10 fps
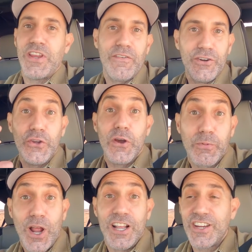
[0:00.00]
You ever do a
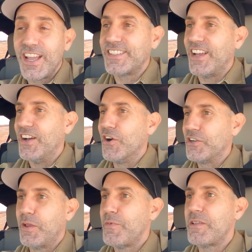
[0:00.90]
project or
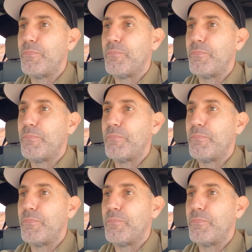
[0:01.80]
something